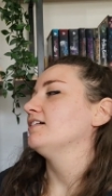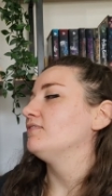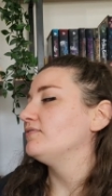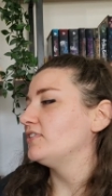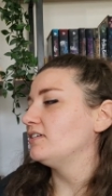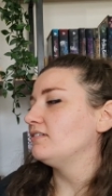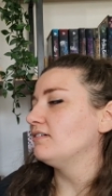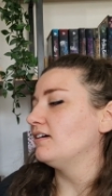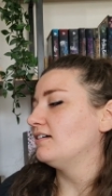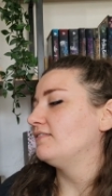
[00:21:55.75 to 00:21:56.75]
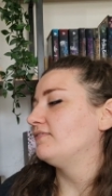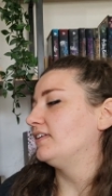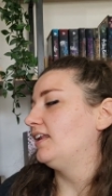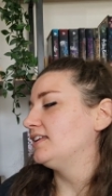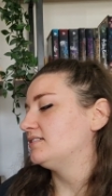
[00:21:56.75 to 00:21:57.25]
review of
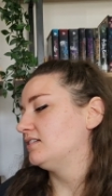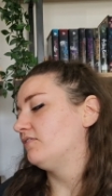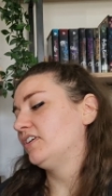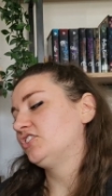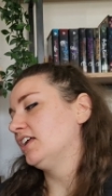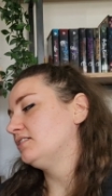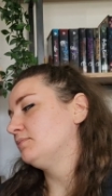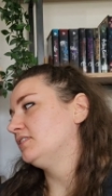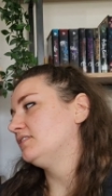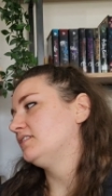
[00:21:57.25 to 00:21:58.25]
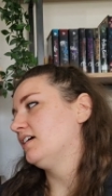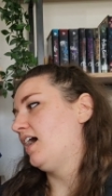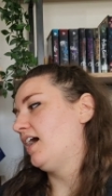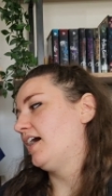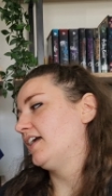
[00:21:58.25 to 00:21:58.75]
Letters of Enchantment.
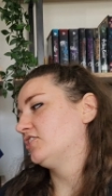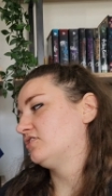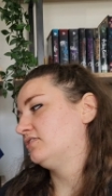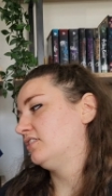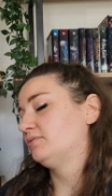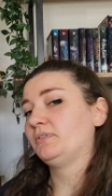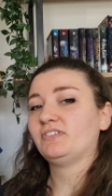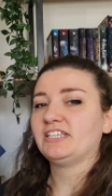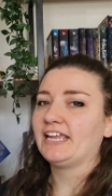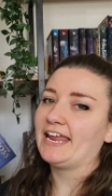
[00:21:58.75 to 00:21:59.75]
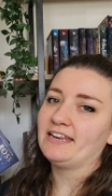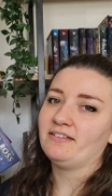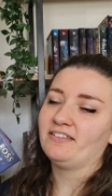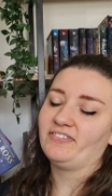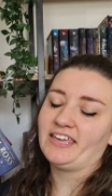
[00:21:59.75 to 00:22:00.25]
I shall not be reading
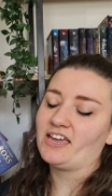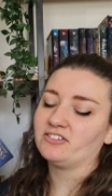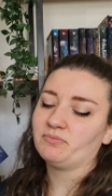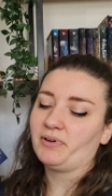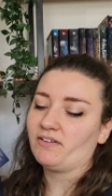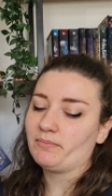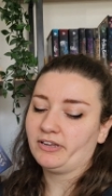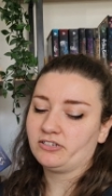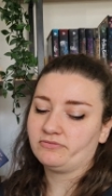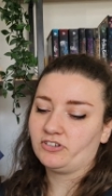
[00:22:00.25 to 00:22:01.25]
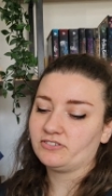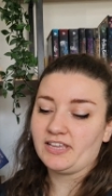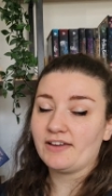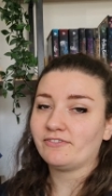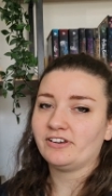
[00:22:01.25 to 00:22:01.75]
anything else by Rebecca Ross
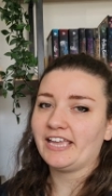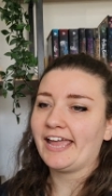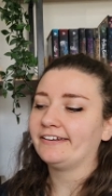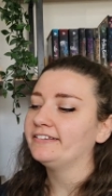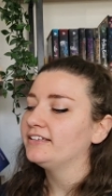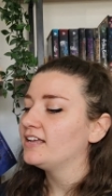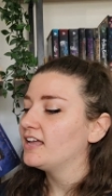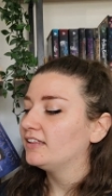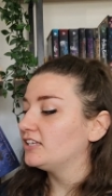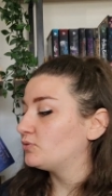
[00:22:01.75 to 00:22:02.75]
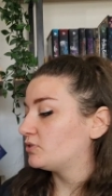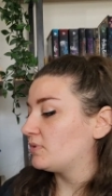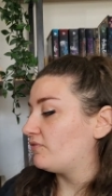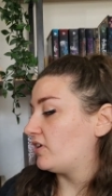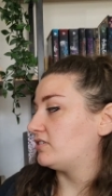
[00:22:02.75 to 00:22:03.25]
ever again. This was
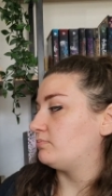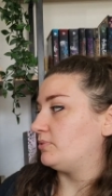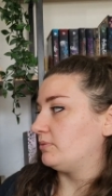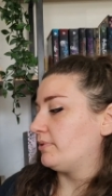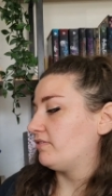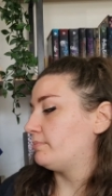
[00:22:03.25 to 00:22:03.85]
my first book by